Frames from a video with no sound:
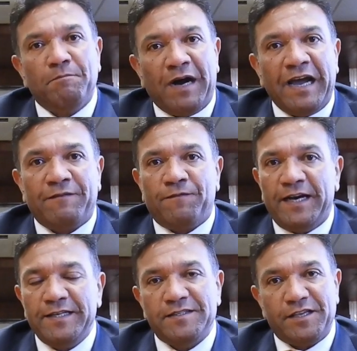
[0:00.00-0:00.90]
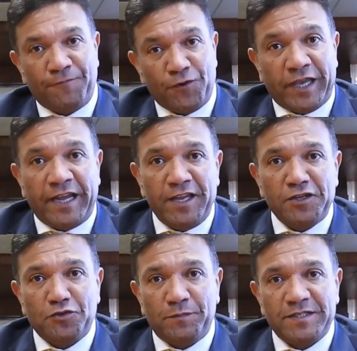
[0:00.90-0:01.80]
My advice, if you're getting
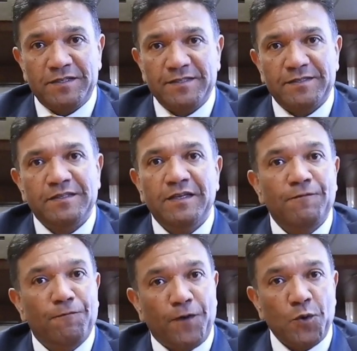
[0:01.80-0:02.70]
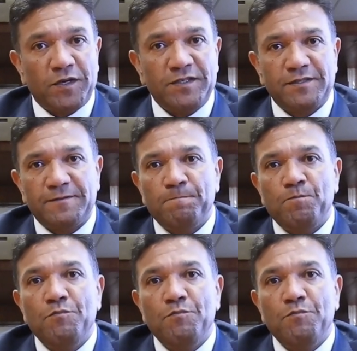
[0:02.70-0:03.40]
into business, focus,